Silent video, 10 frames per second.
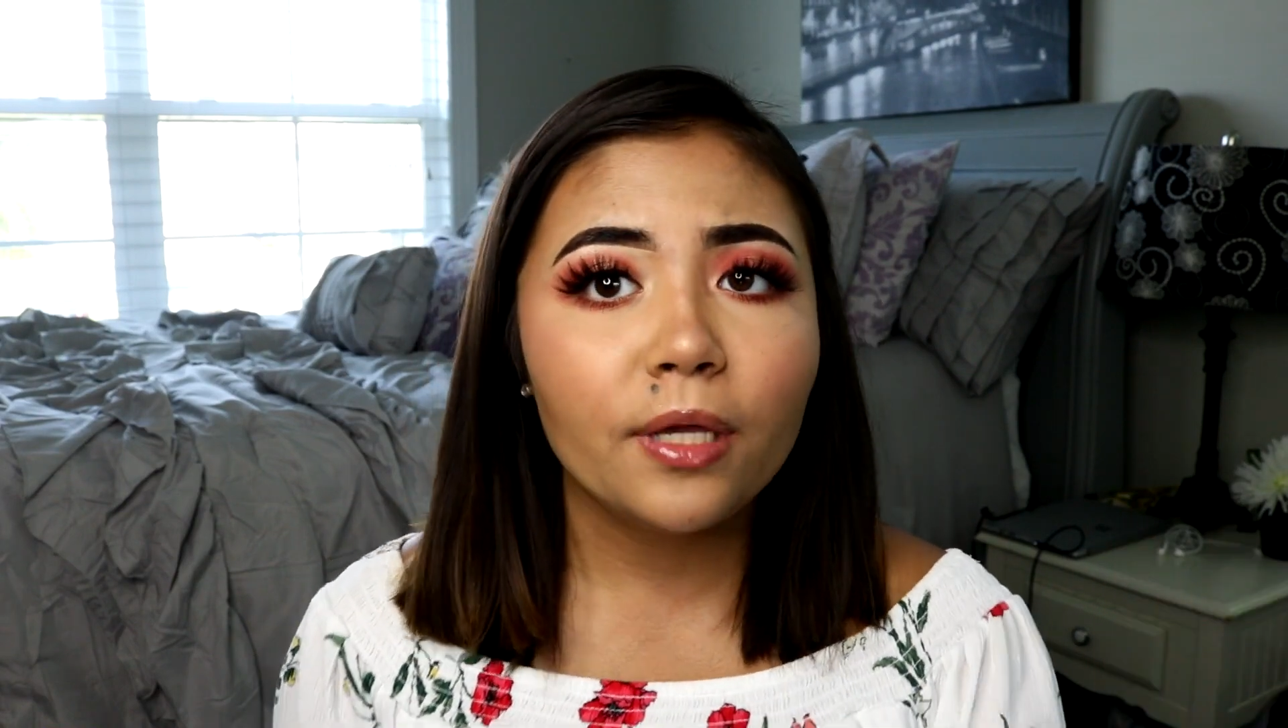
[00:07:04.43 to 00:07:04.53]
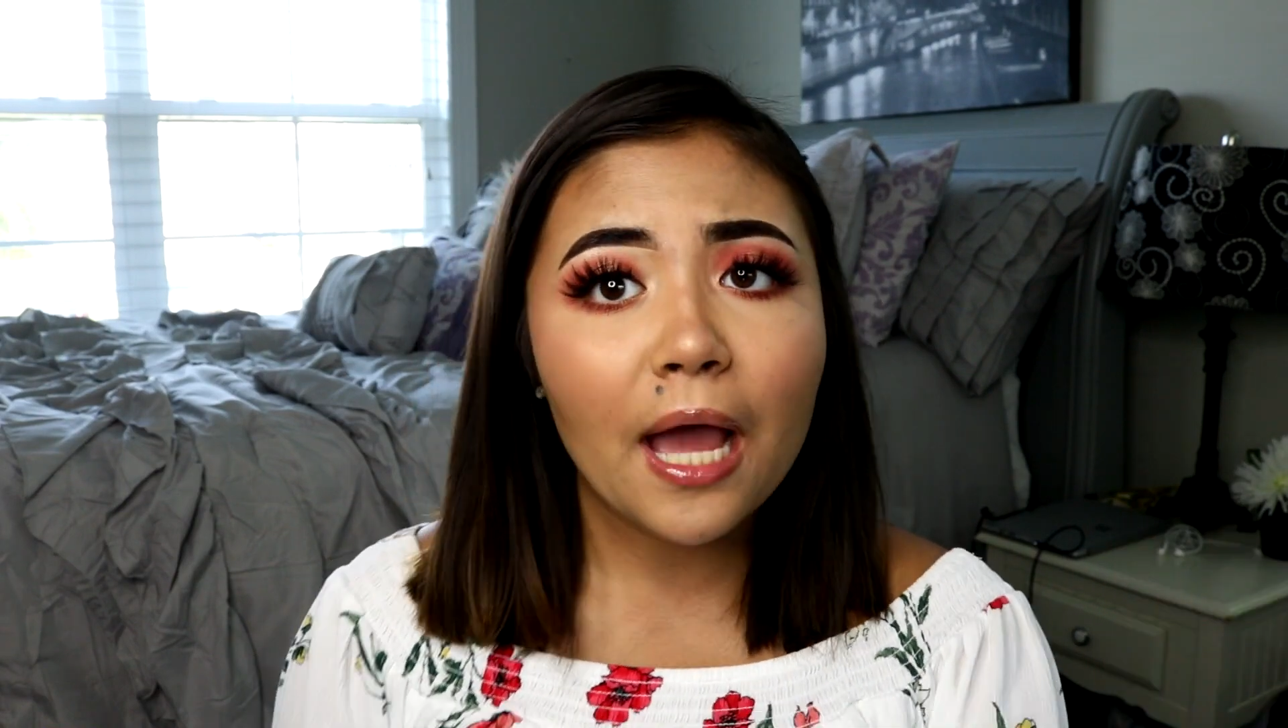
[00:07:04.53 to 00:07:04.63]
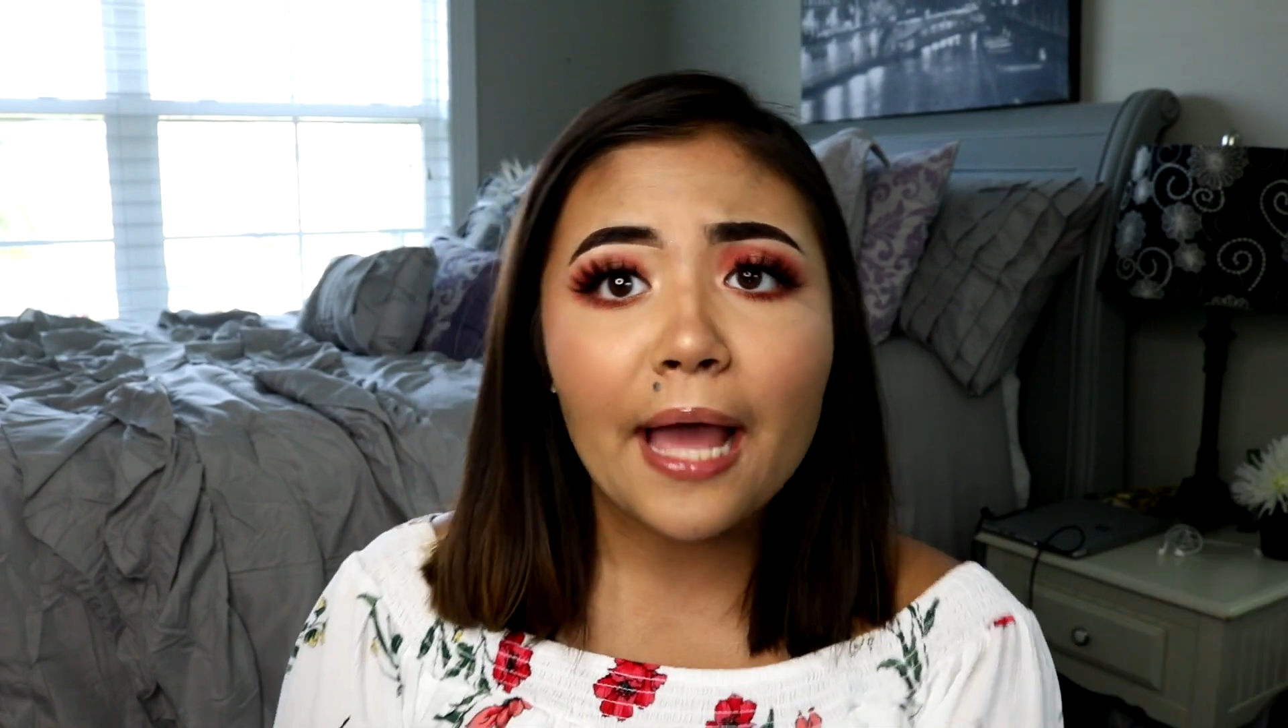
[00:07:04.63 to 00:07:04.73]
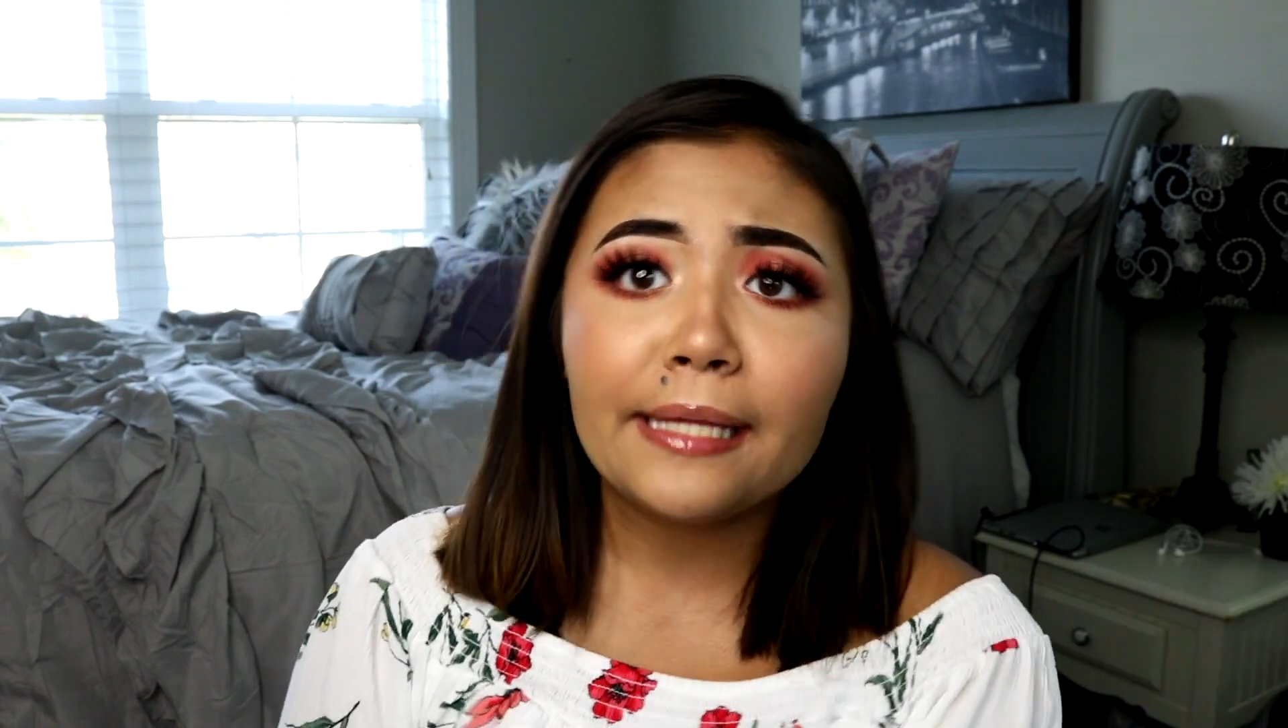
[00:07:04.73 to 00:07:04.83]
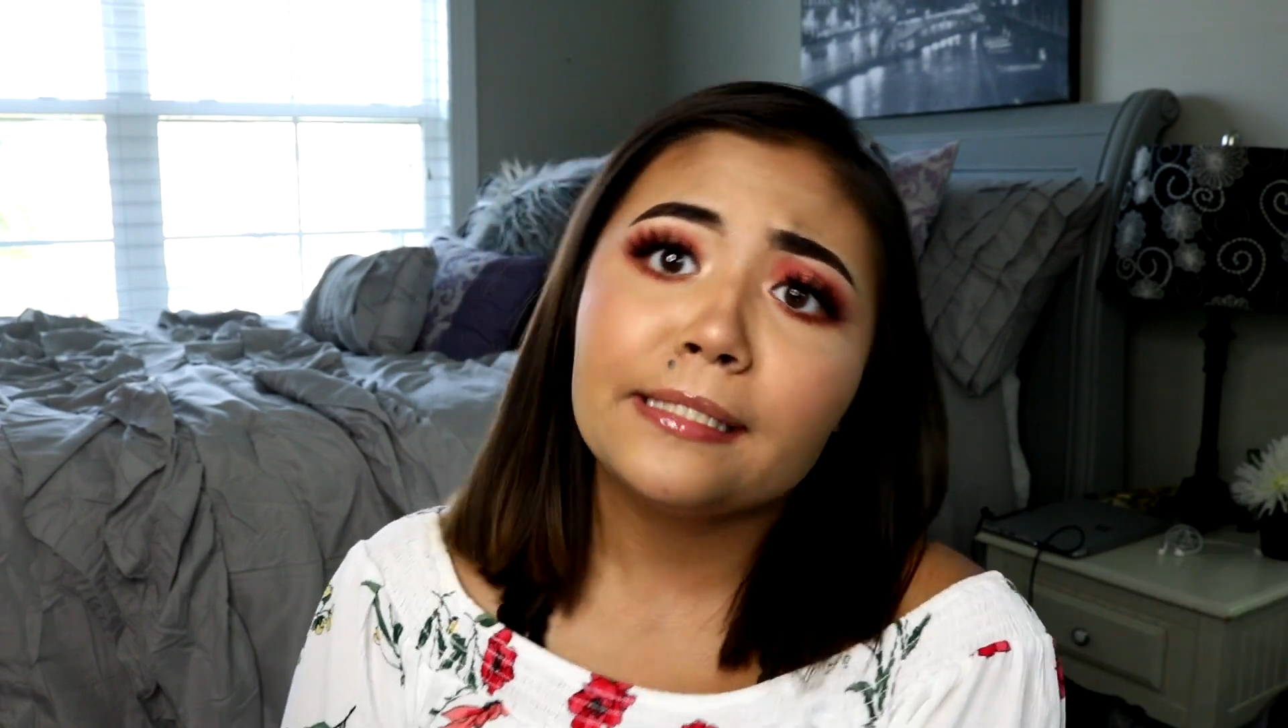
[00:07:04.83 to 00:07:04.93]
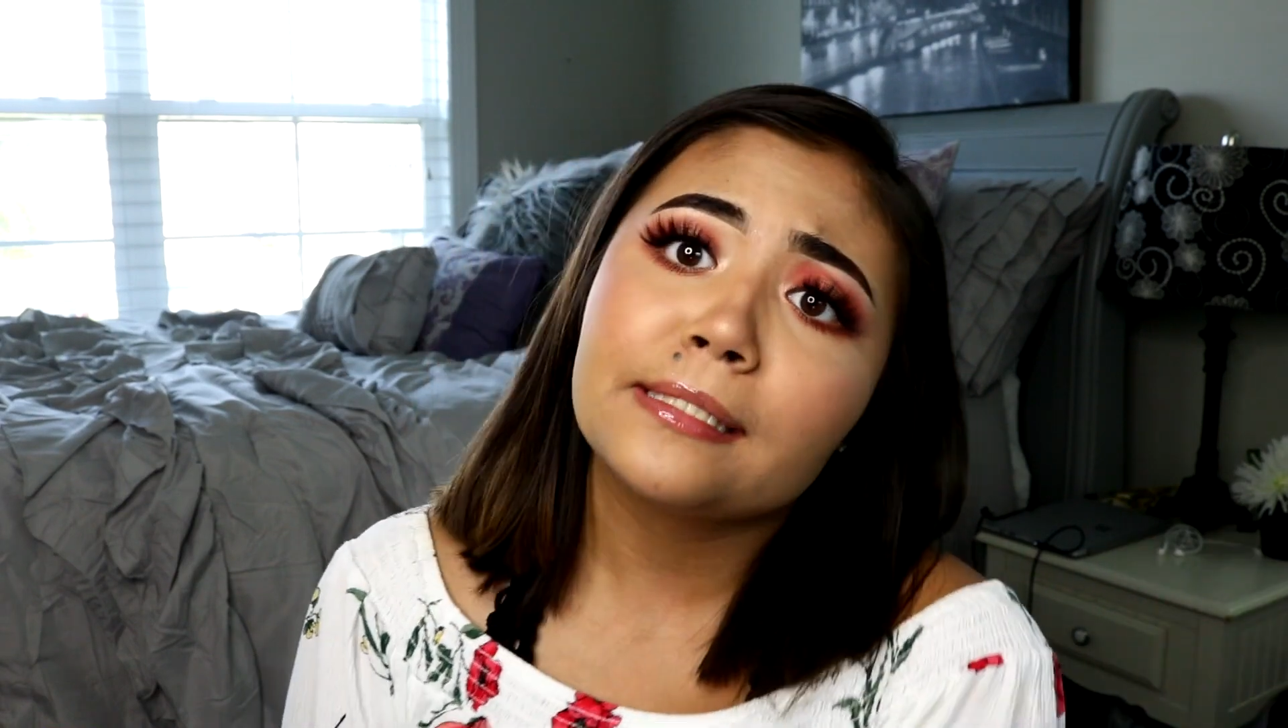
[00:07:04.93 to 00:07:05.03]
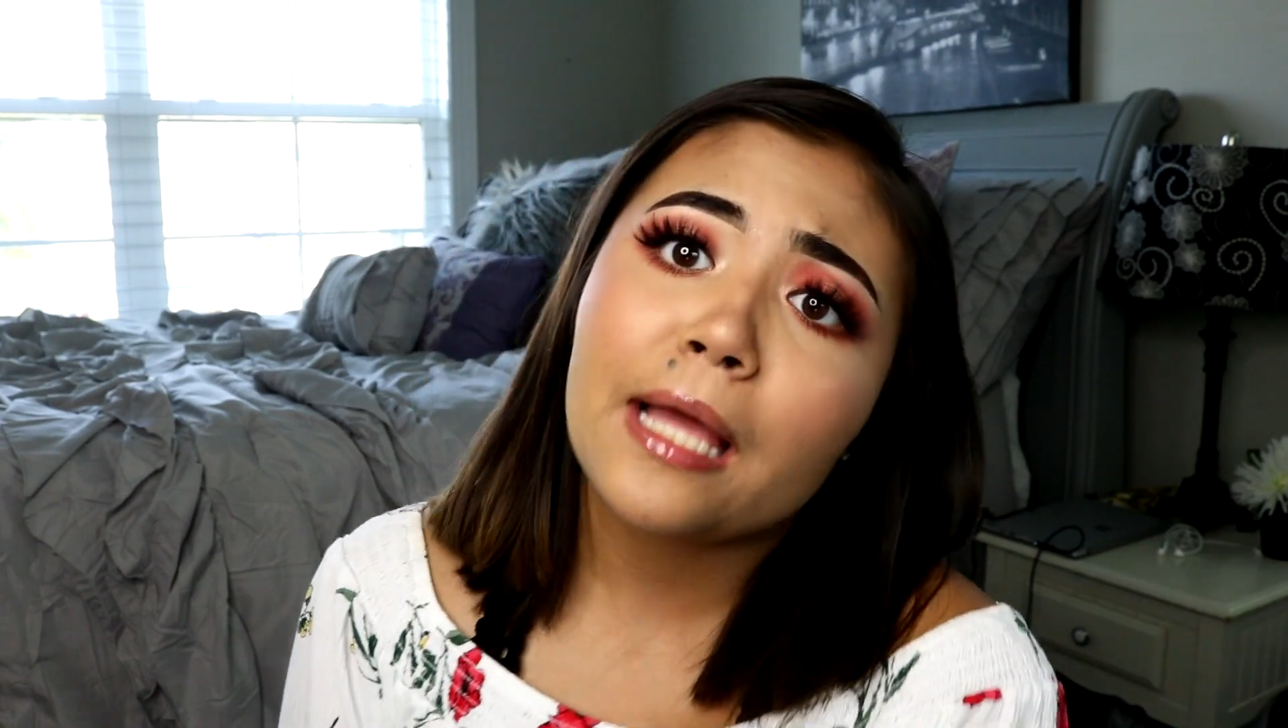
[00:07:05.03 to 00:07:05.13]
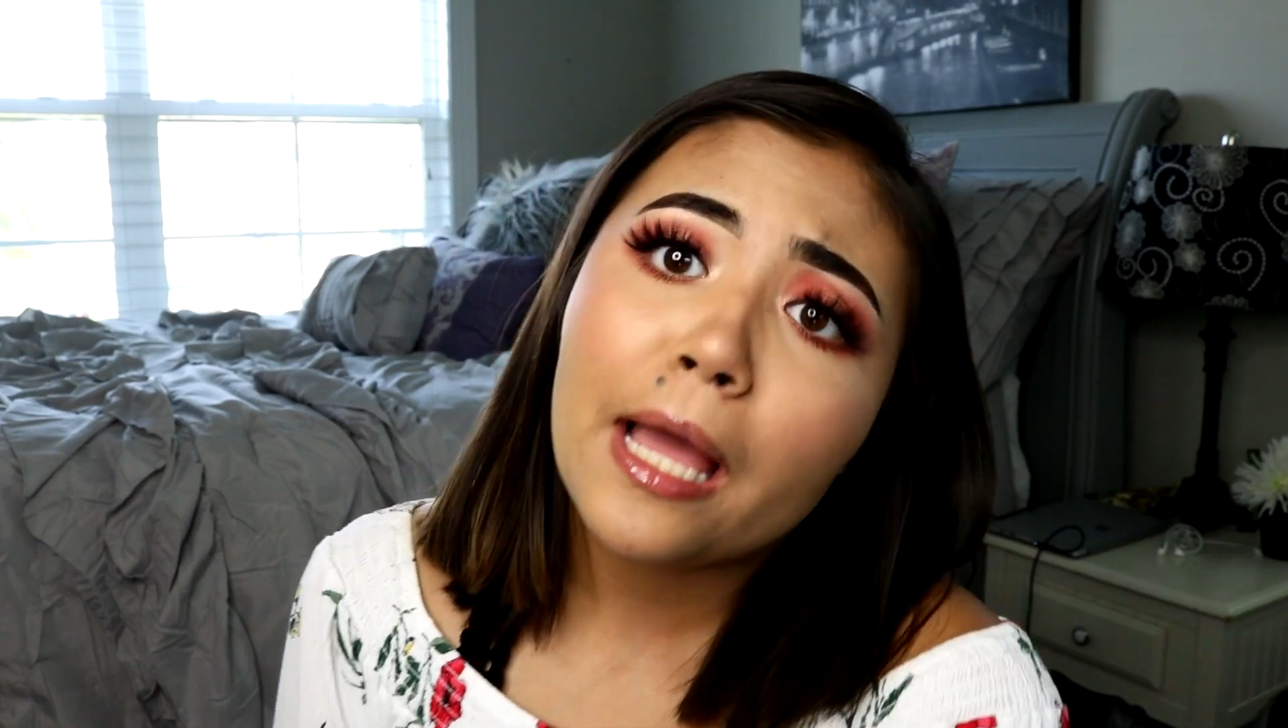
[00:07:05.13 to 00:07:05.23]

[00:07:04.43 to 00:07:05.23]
you guys